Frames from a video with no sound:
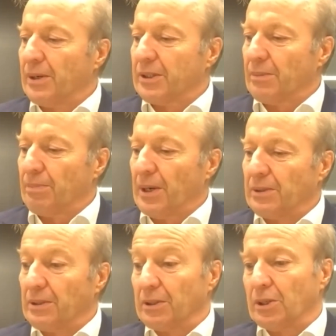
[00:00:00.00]

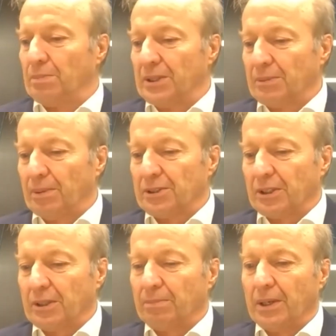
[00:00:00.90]
component. There could be a
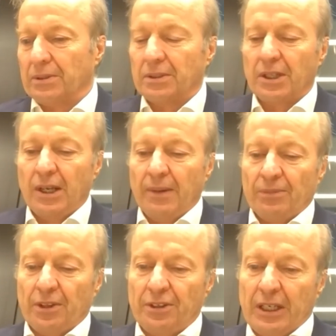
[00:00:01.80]
deposit component.
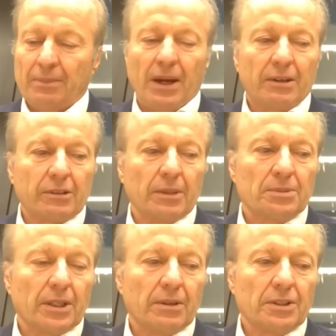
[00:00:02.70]
The thing about
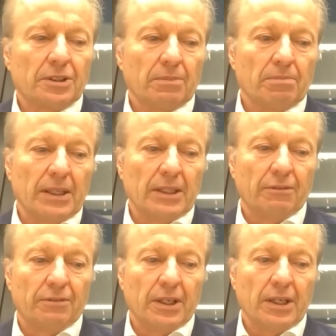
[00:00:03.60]
crypto is that many
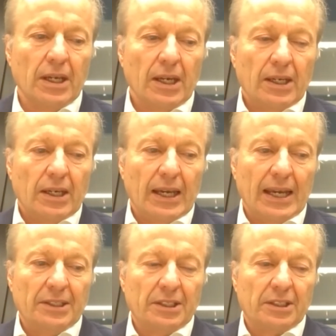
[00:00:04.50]
of the
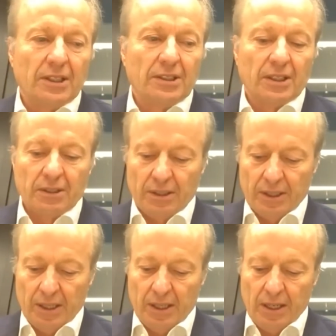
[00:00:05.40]
entities and
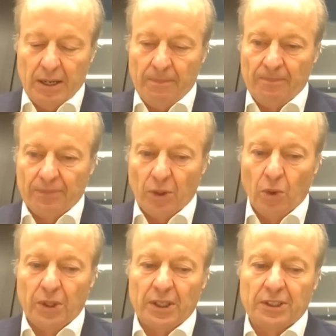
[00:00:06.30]
the
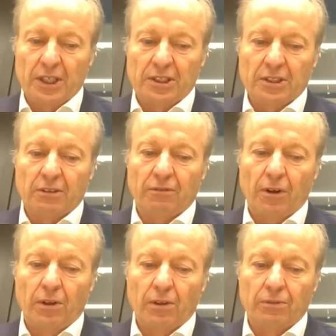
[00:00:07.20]
organizations
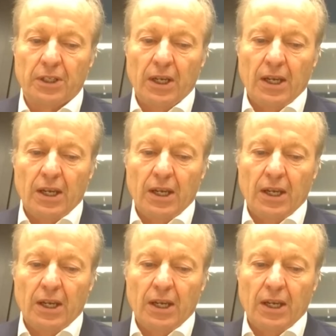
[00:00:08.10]
involved